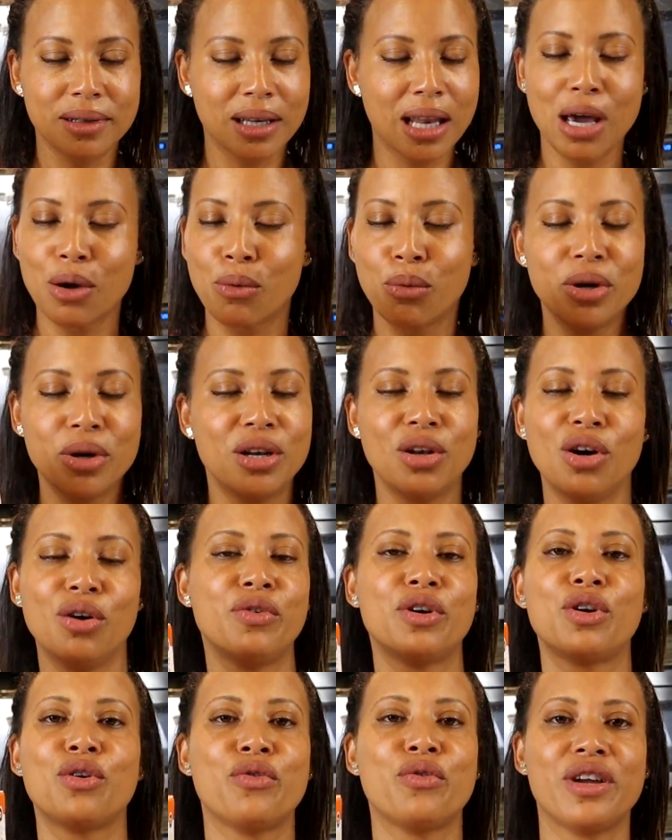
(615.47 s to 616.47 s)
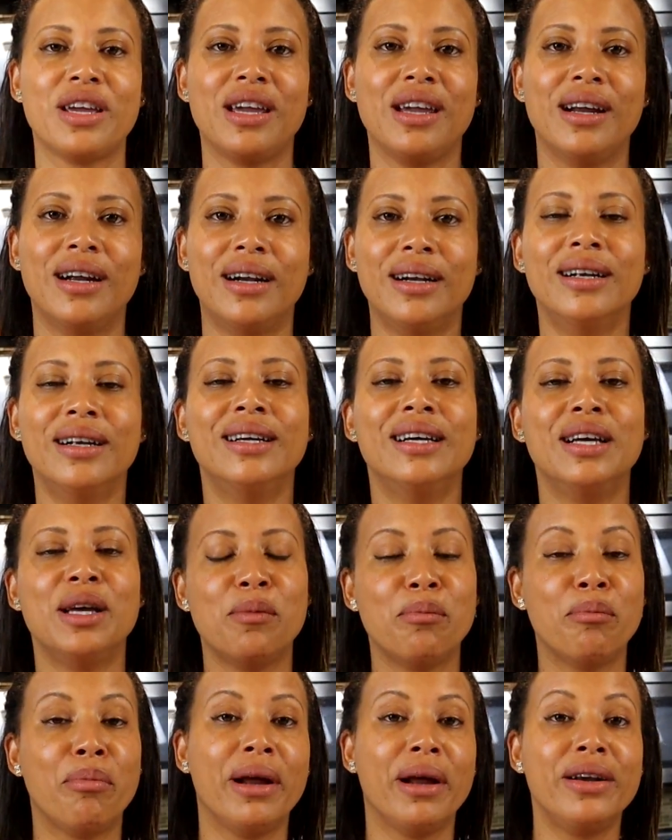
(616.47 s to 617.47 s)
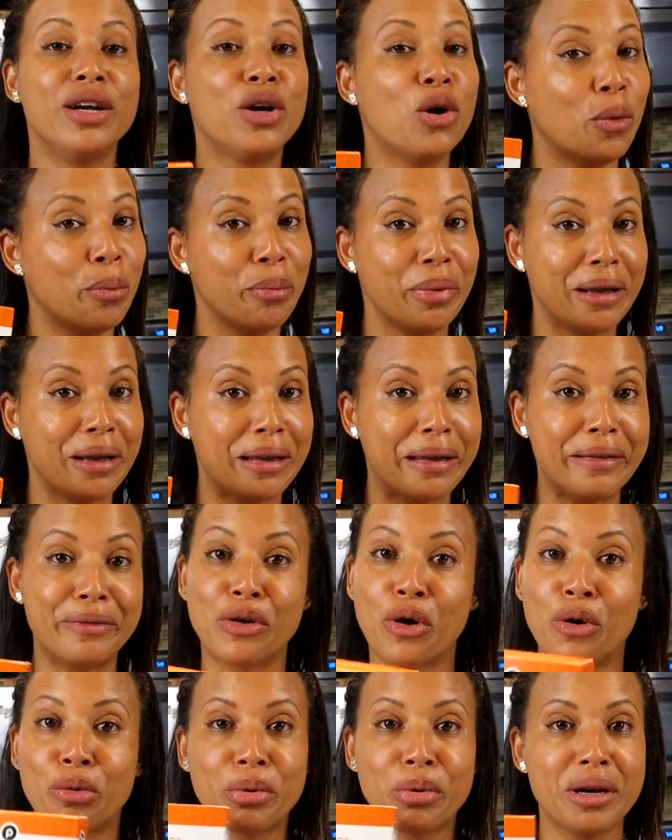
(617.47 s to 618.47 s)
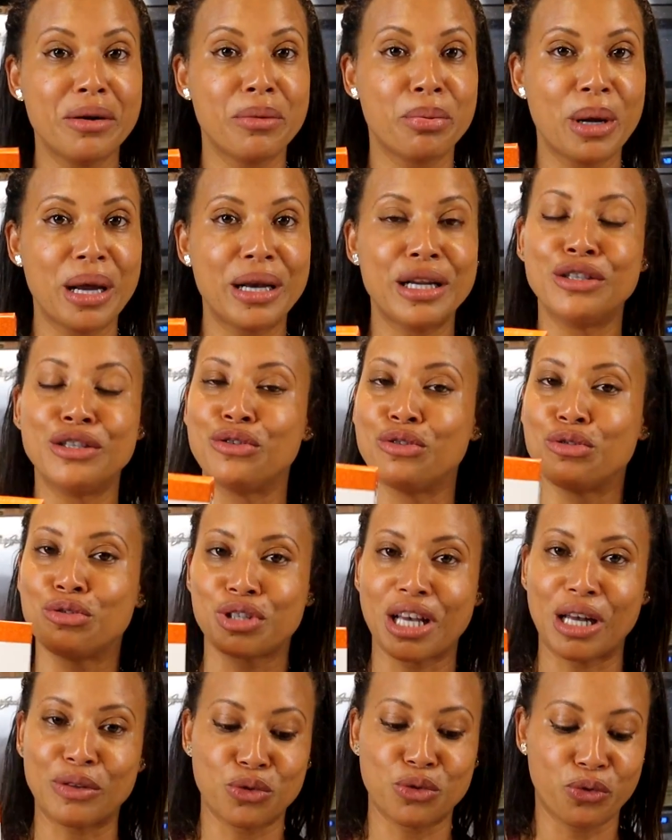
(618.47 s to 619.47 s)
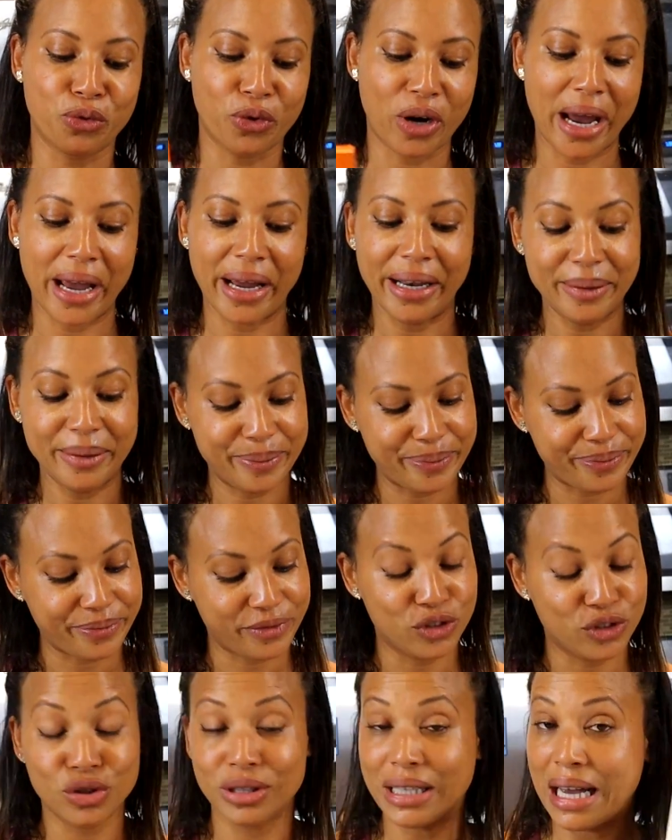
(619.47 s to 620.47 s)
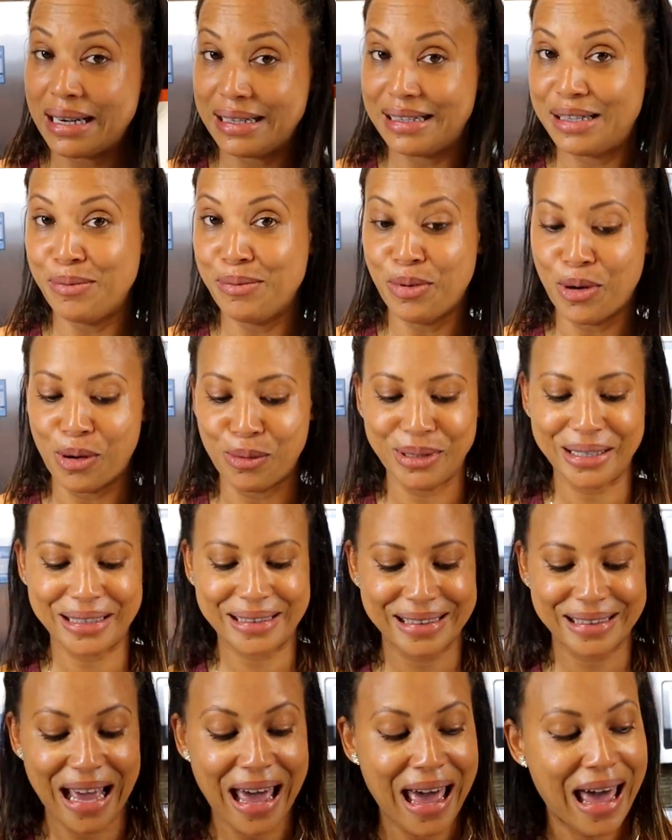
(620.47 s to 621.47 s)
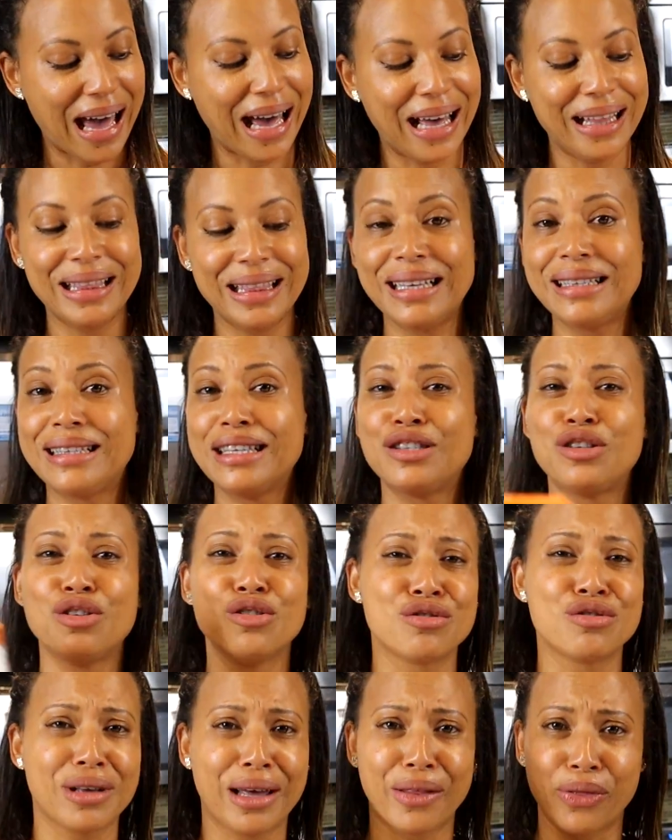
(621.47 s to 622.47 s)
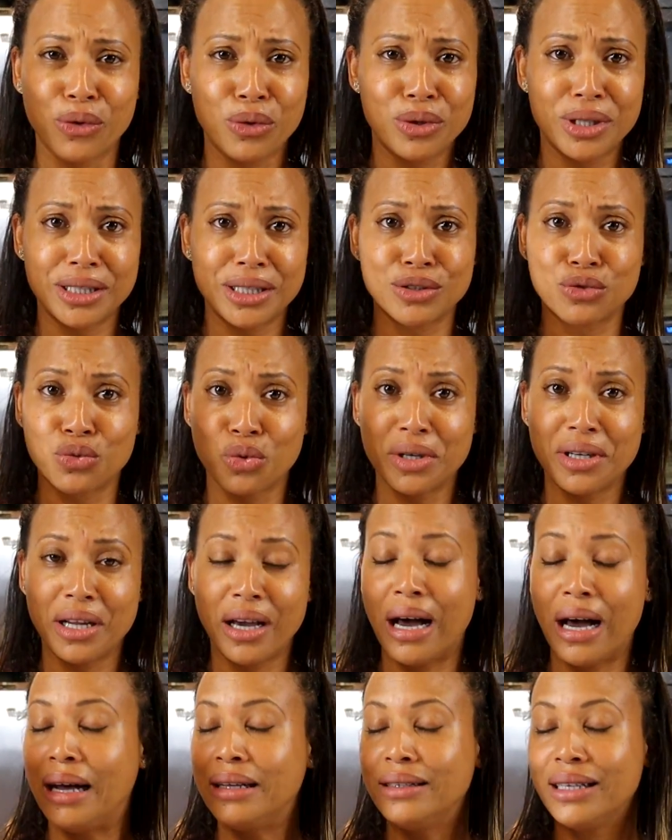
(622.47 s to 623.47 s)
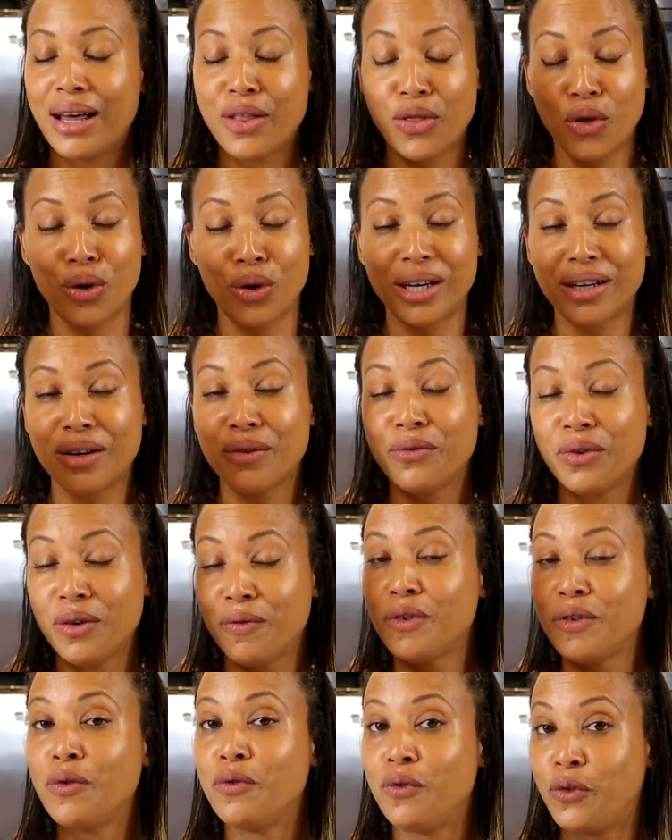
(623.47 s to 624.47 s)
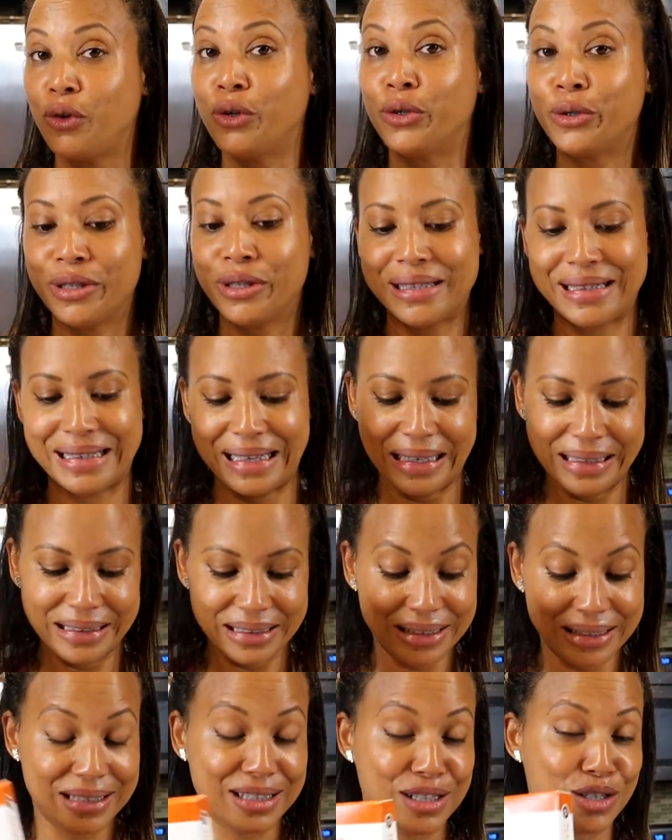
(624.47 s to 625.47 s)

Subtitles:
Like we love it over here. Very convenient. Already ready, you just have to fry it. That is in Publix. And this is just $1.54.